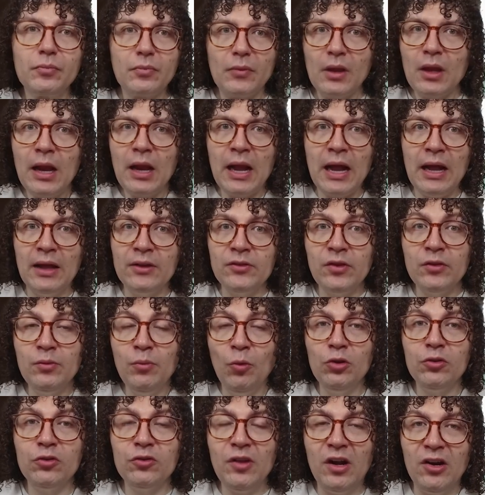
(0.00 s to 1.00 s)
As a small
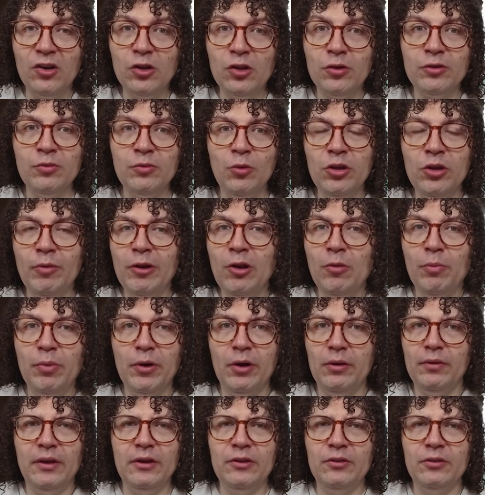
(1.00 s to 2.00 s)
start or small developer, there
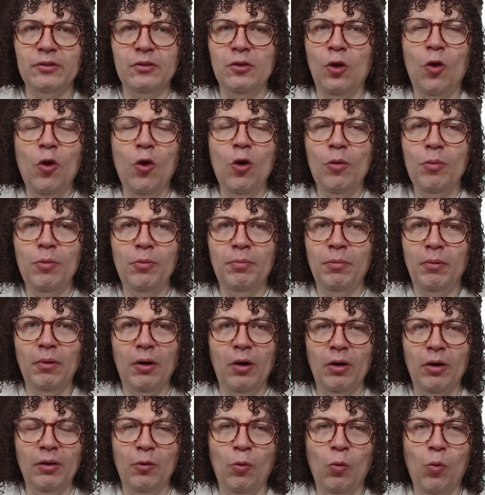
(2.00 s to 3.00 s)
is no
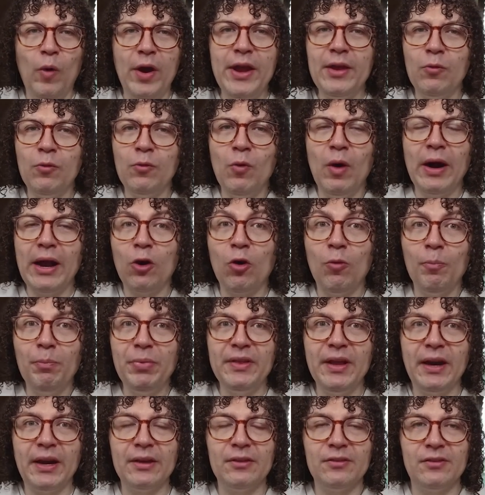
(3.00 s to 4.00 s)
way one can compete
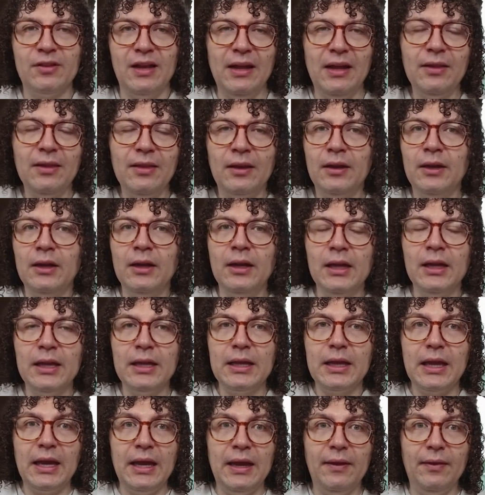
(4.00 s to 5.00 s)
against that.
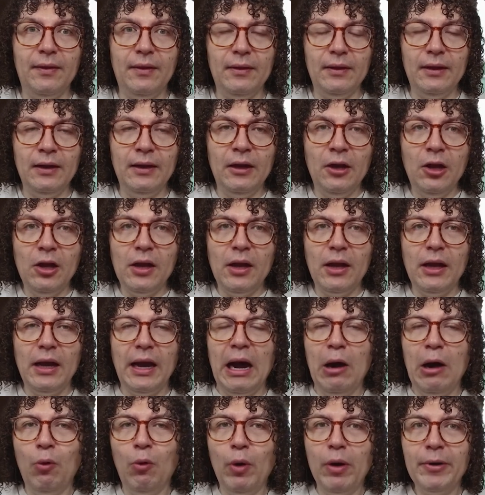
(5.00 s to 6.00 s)
It,
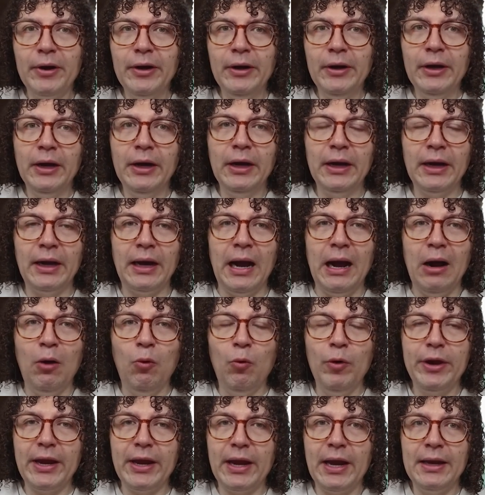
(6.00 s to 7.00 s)
however, how we
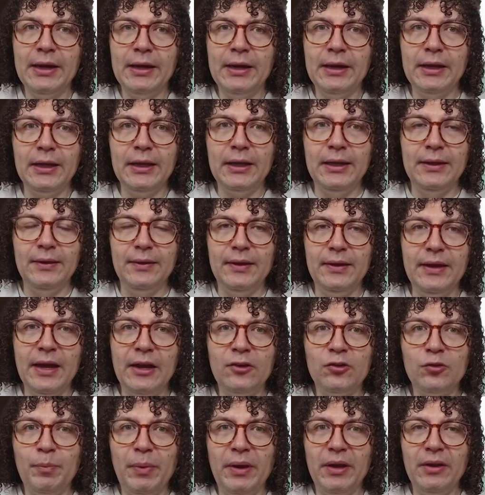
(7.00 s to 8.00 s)
can in the AI
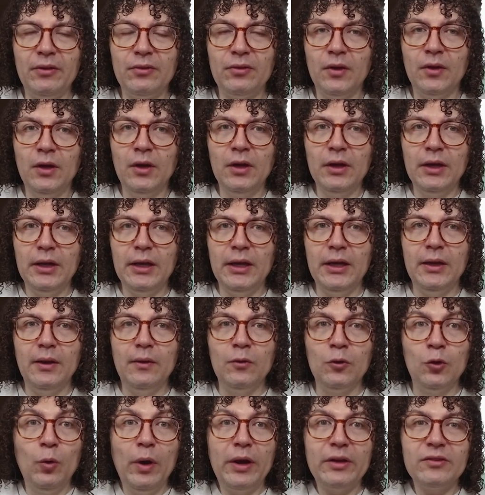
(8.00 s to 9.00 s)
space do
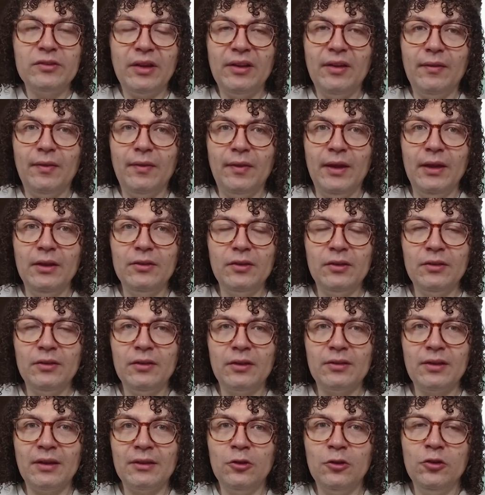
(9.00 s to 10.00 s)
exciting things is
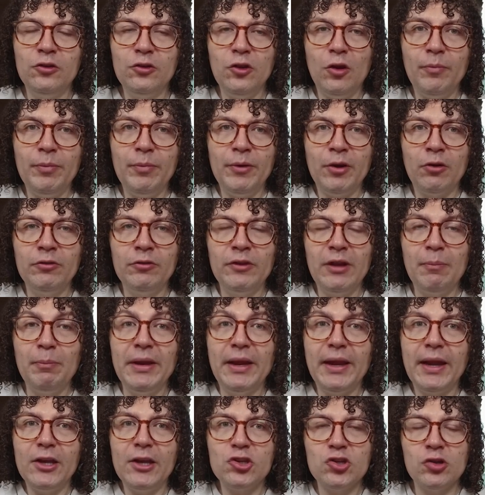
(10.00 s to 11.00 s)
exactly this topic on the
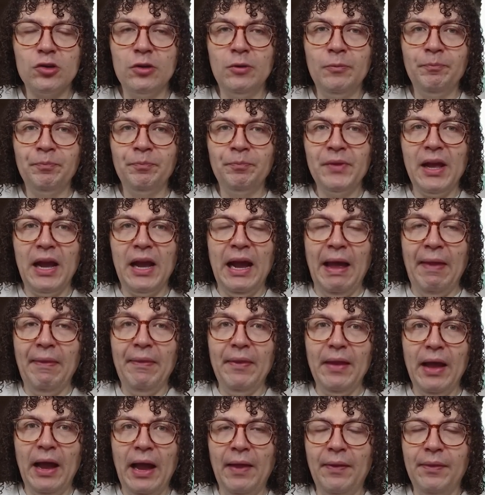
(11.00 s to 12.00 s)
application and
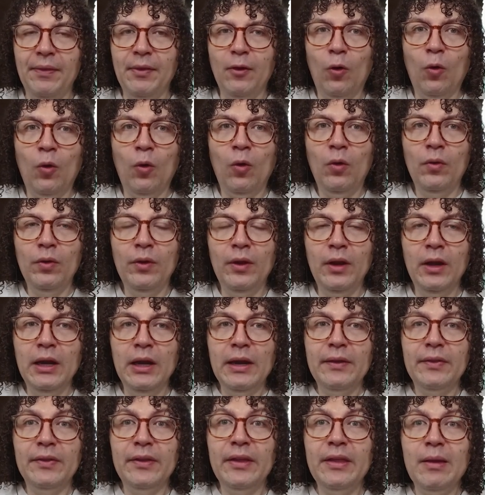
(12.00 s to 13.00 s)
on the
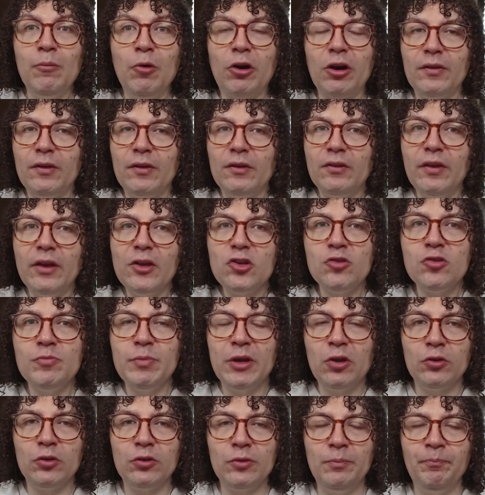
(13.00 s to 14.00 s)
democratization,
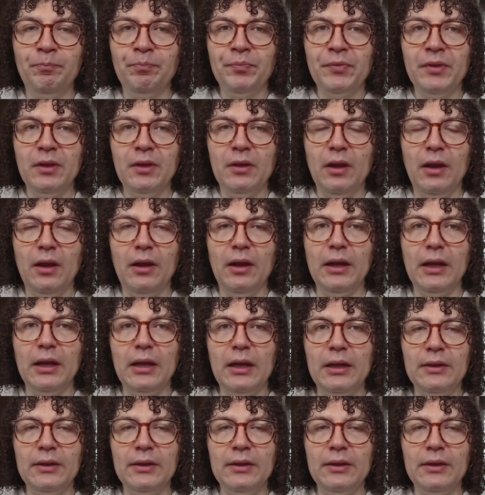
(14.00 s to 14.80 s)
because the